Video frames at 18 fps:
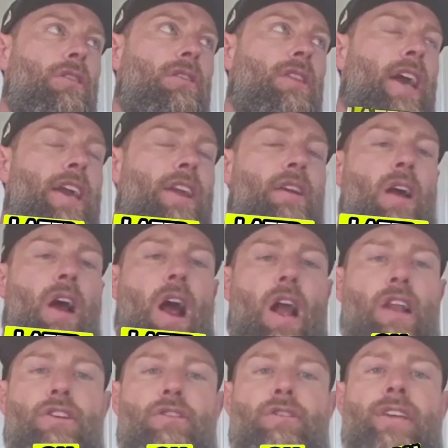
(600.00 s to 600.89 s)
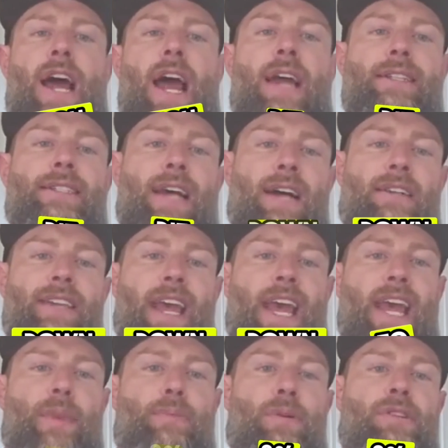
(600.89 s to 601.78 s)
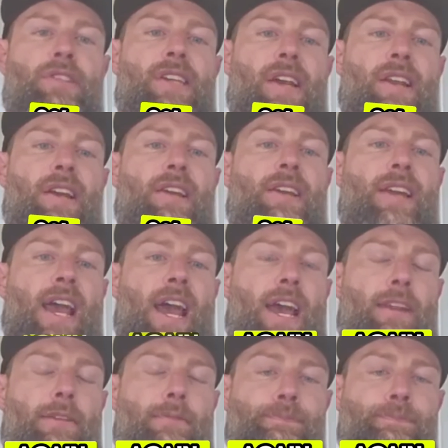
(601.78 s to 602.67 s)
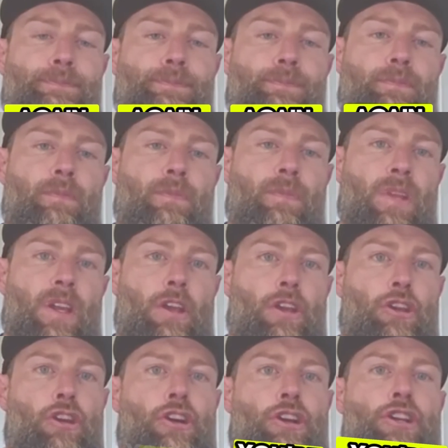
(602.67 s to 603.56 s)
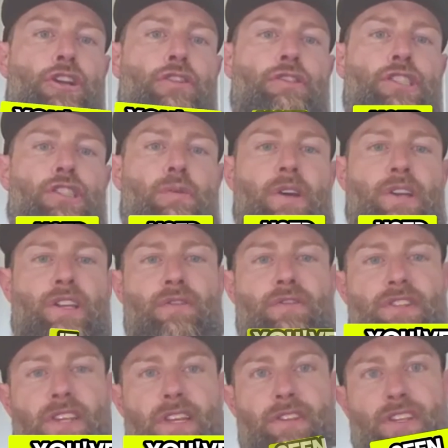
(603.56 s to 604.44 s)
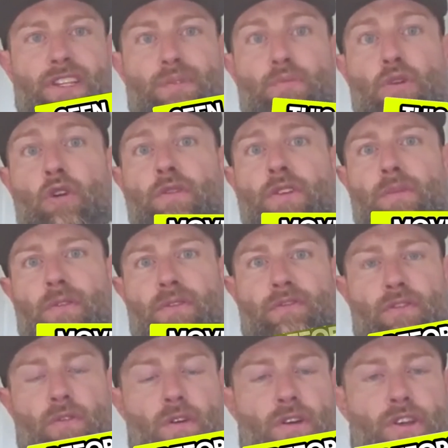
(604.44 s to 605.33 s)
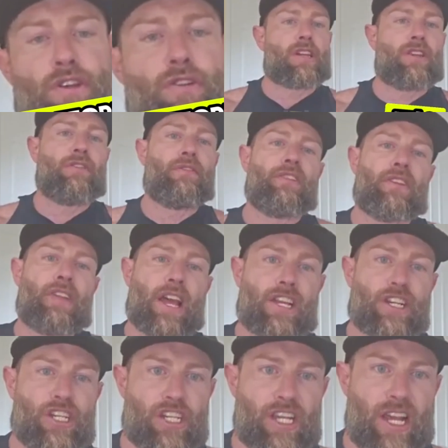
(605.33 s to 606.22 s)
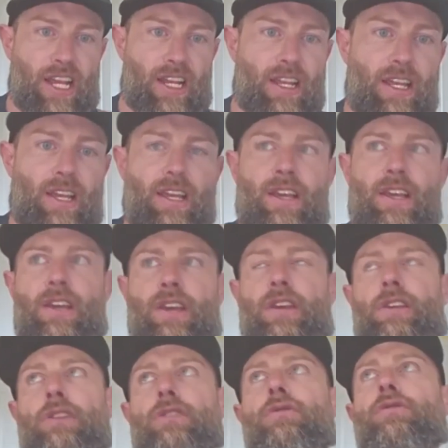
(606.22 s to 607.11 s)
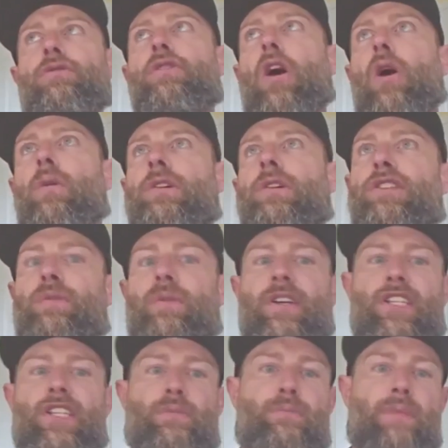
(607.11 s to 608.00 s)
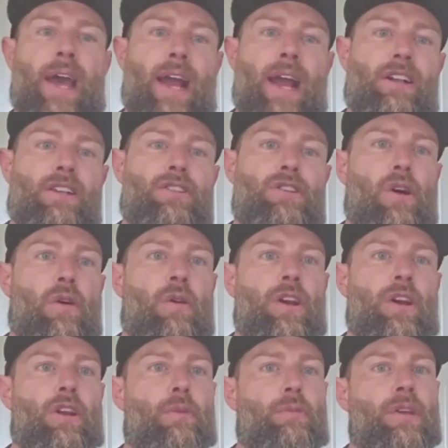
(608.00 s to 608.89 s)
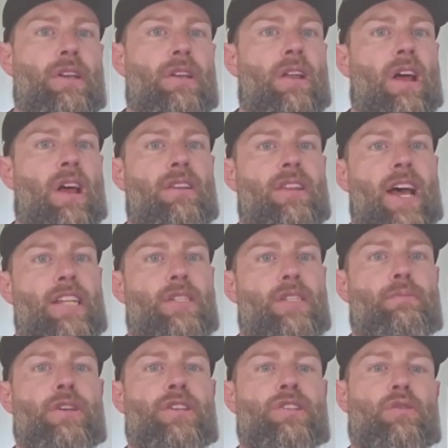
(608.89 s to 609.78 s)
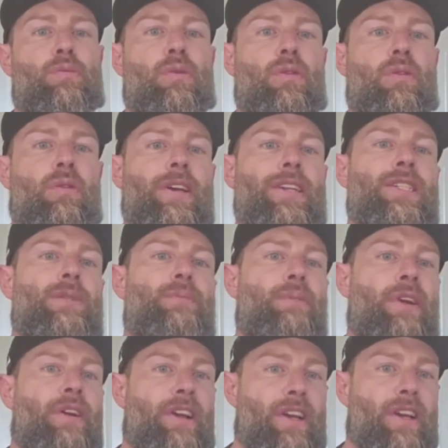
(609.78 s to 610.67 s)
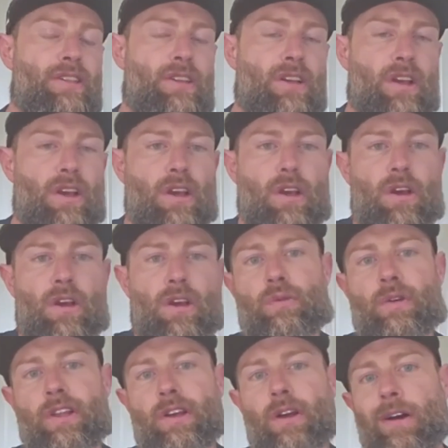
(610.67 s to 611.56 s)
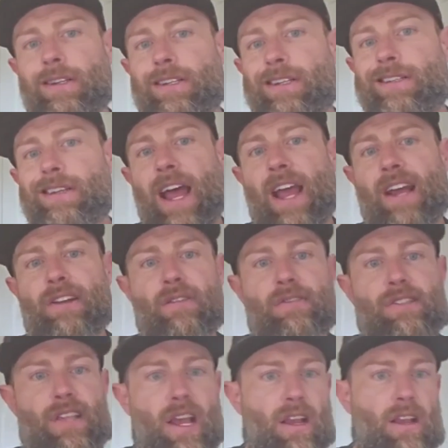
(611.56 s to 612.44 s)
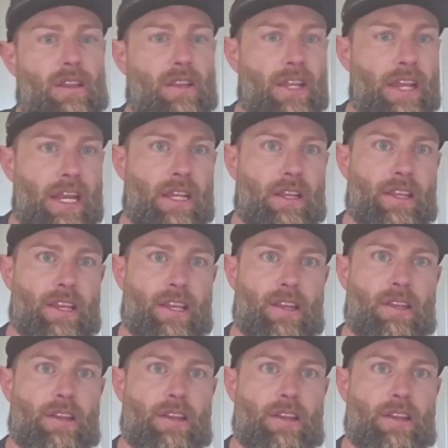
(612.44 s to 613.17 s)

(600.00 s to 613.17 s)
later on you diet down to 8% again, you're used to it. You've seen this movie before. You're going to feel like shit. You know what to expect, so it'll be a less miserable experience. It's really hard to diagnose that clinically